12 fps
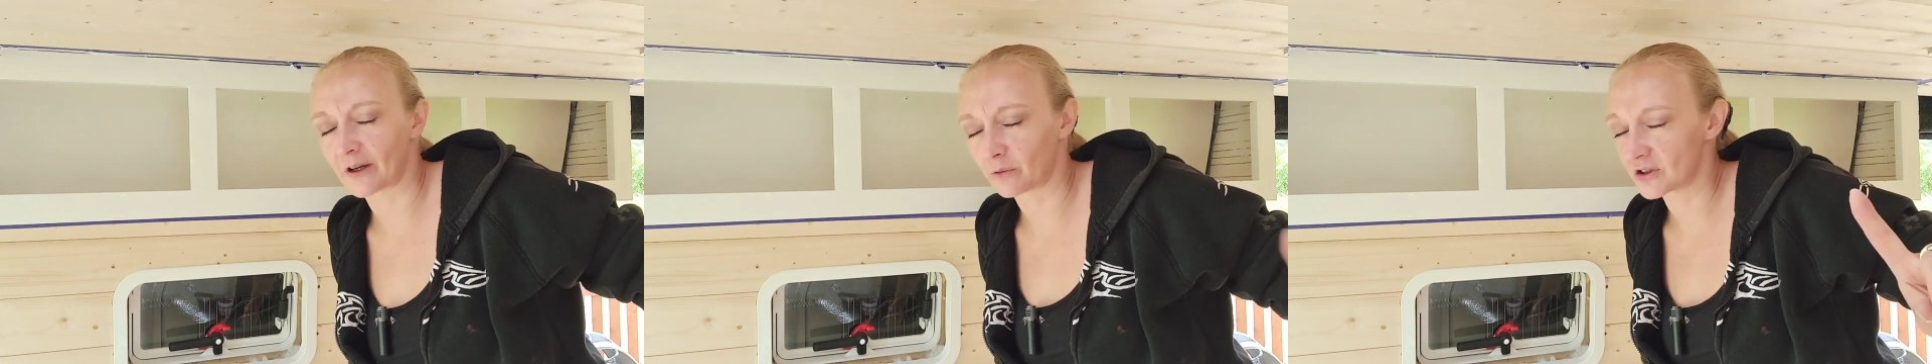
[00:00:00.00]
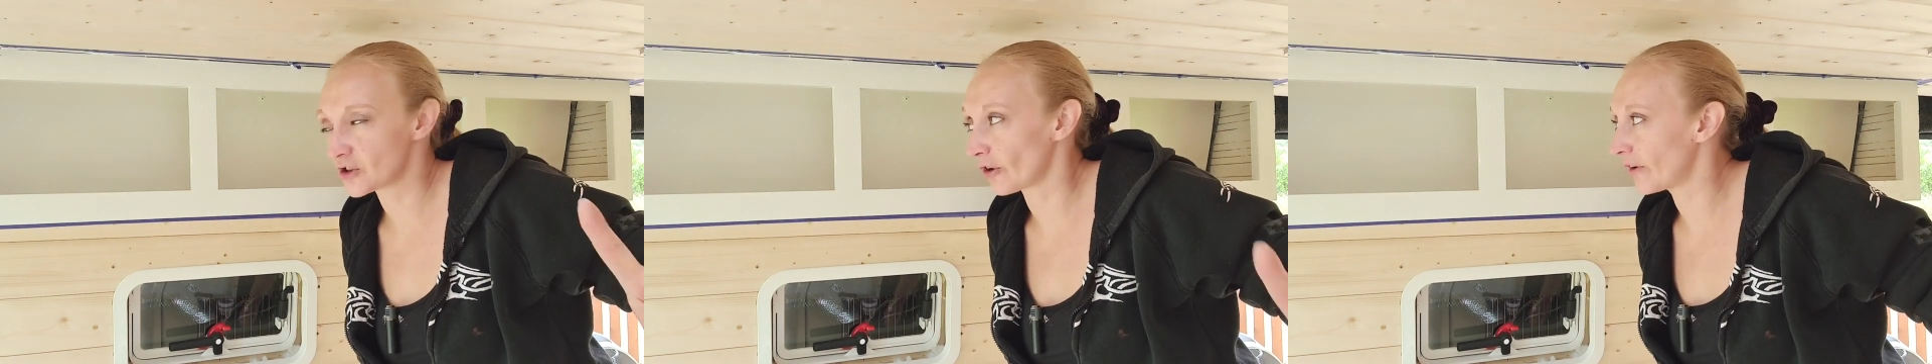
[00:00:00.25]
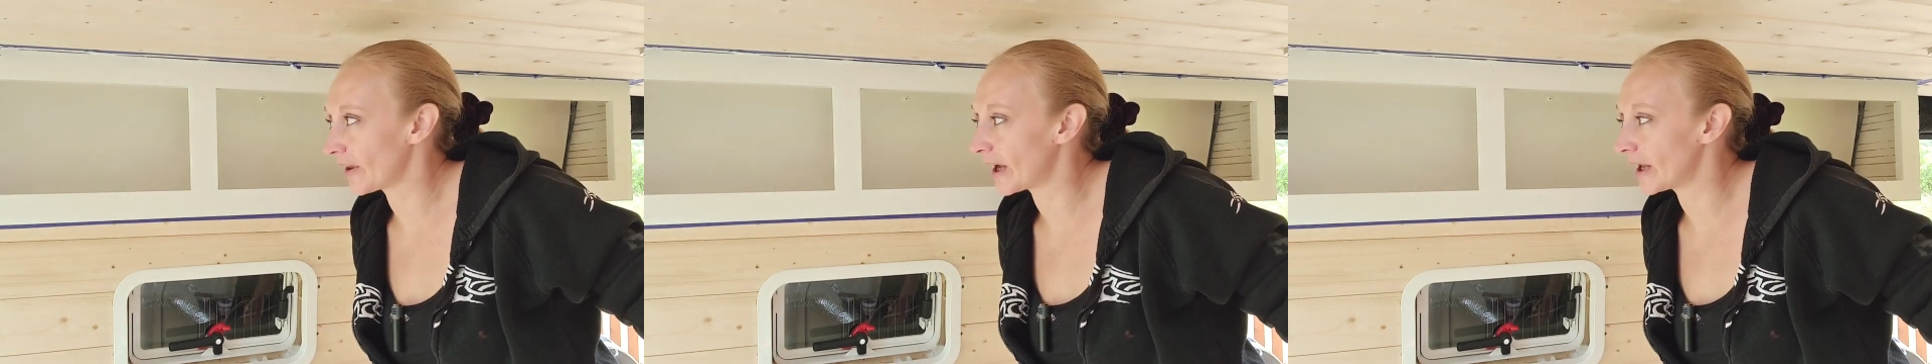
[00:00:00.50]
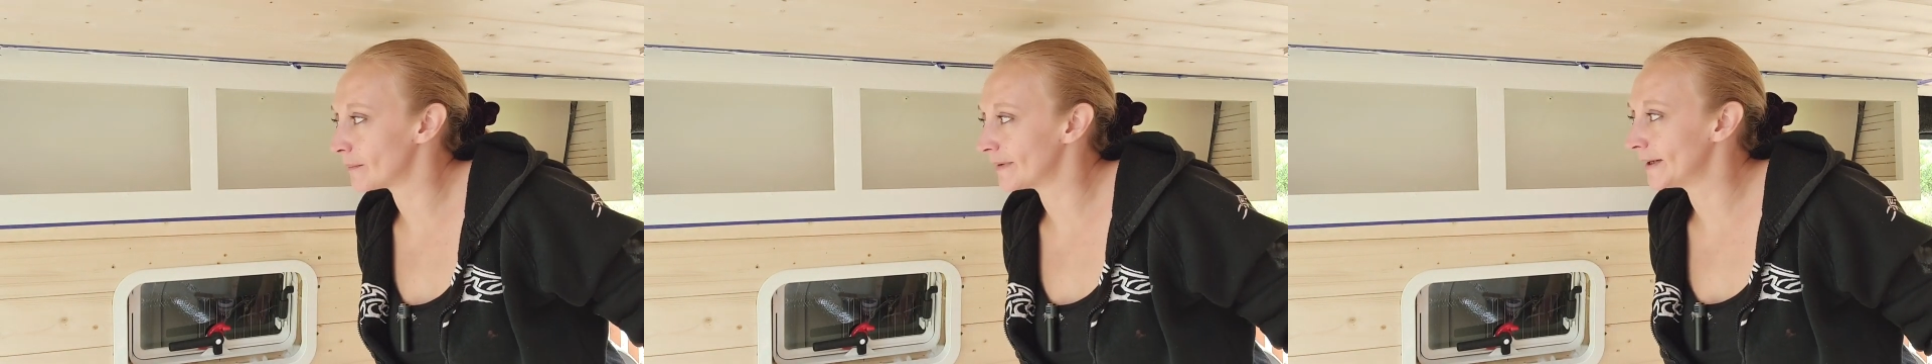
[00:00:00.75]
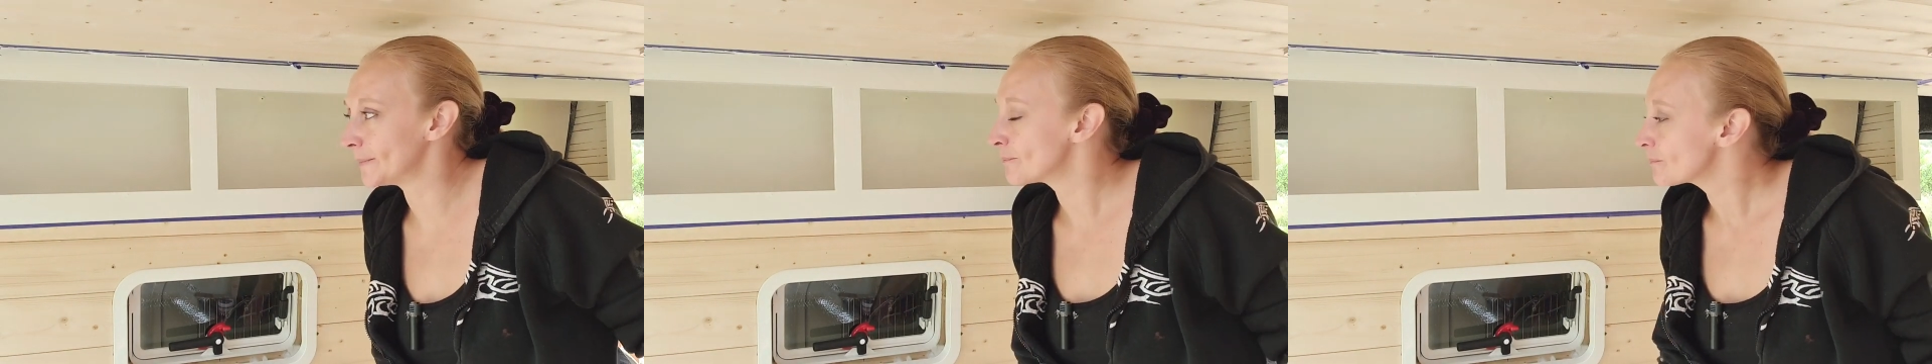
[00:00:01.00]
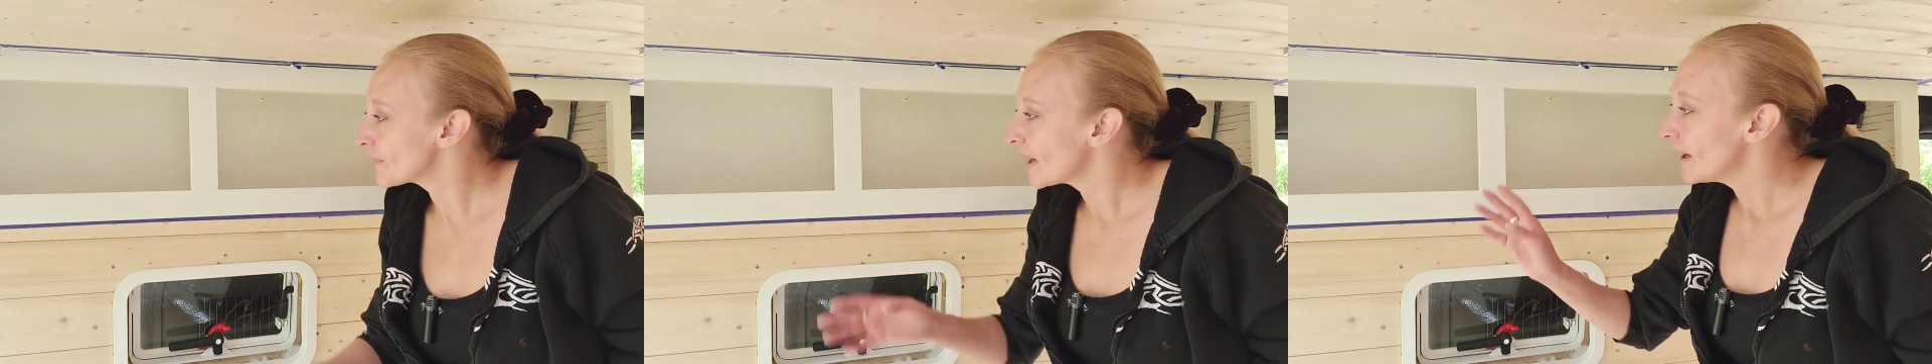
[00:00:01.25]
We'll show you that in a minute.
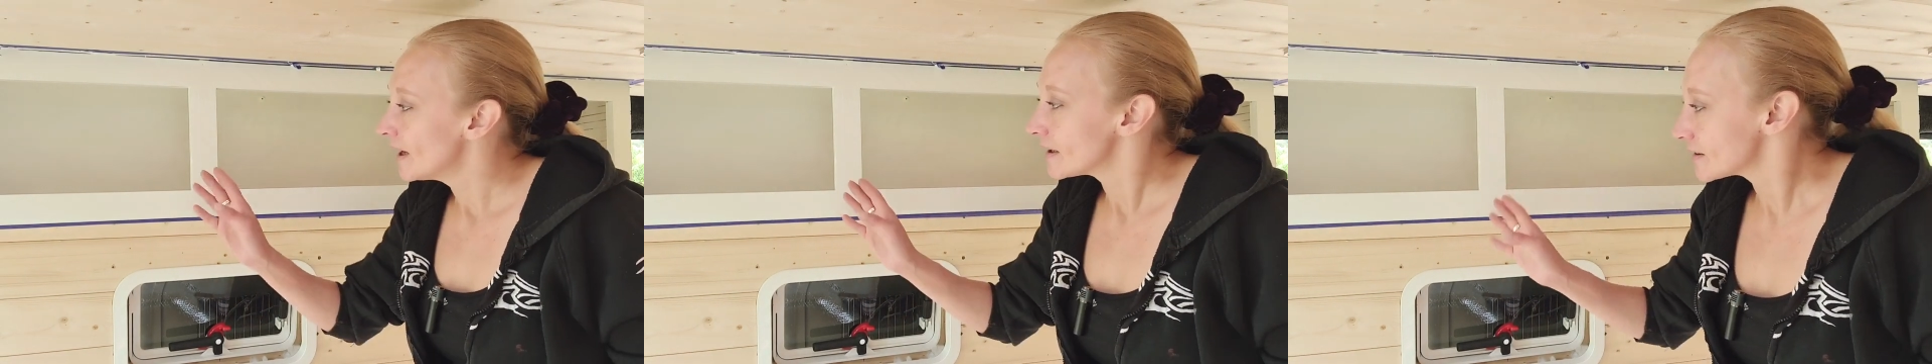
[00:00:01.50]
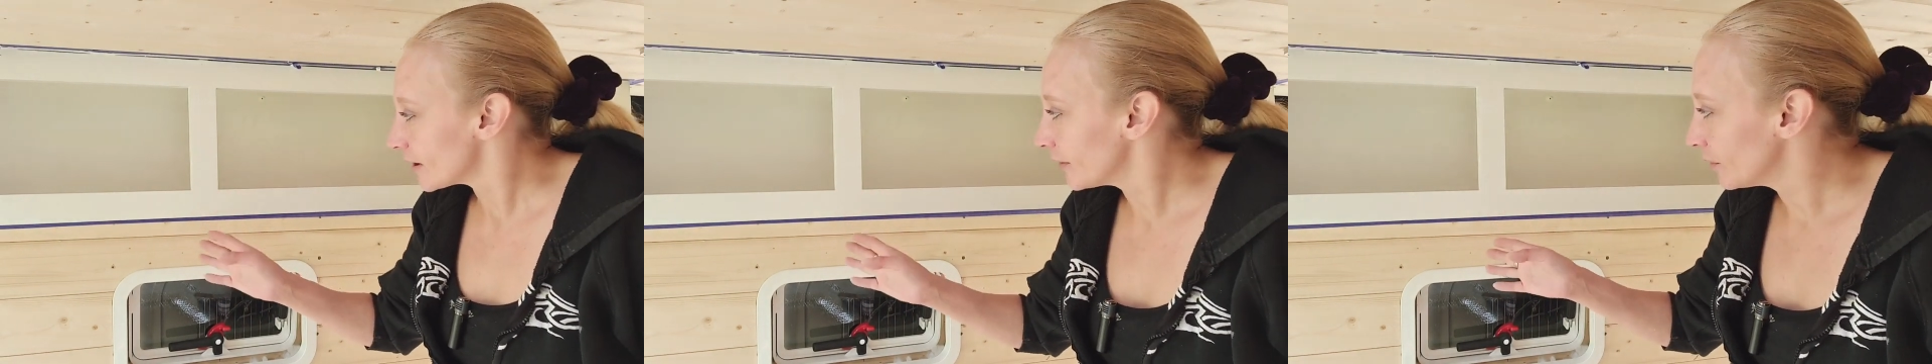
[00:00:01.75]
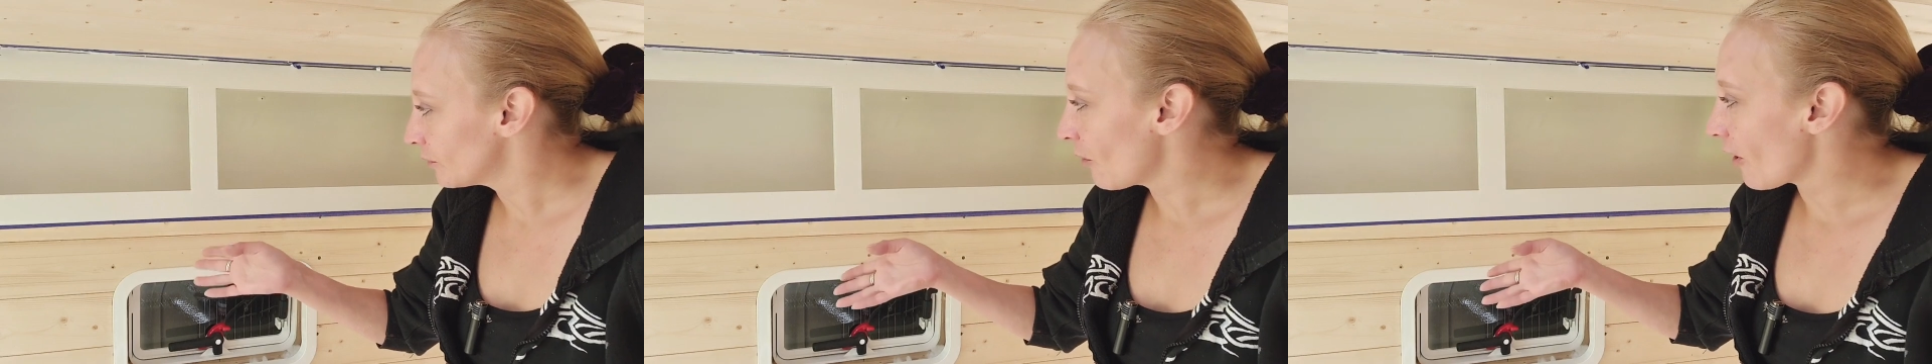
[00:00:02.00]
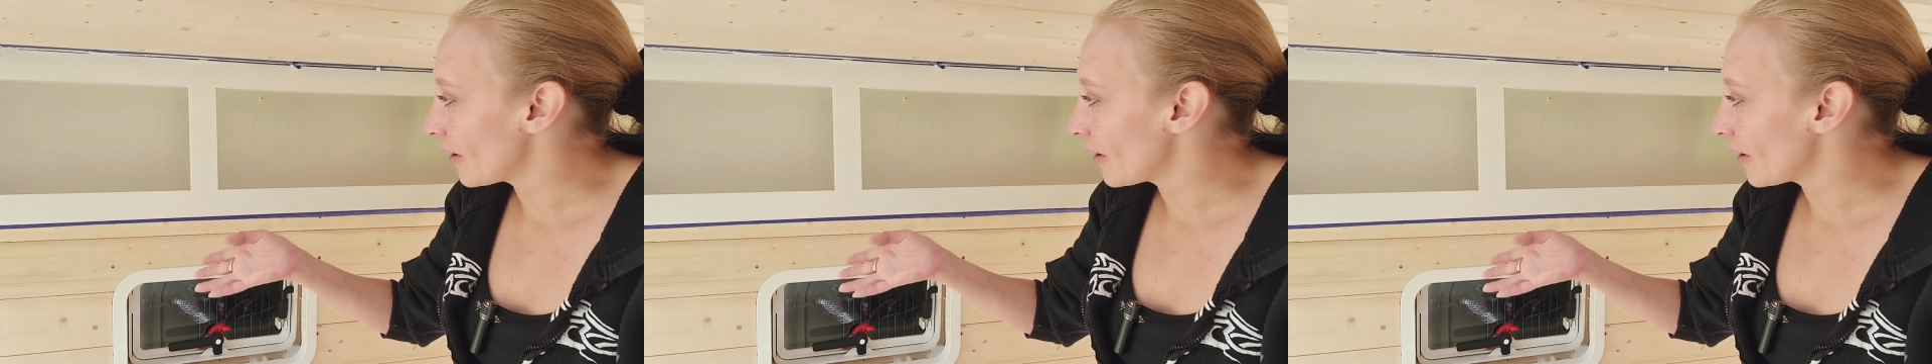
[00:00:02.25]
So what I'm